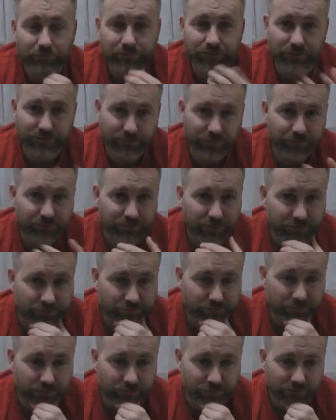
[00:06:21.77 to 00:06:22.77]
So there's
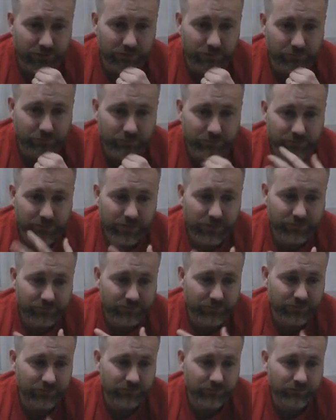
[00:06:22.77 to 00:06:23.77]
updates about that, about
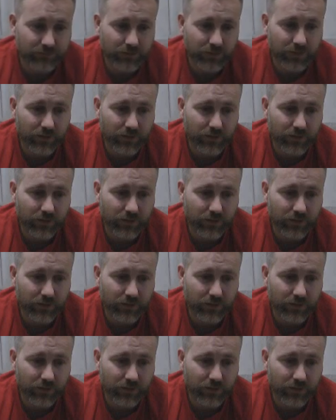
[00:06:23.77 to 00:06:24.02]
casting.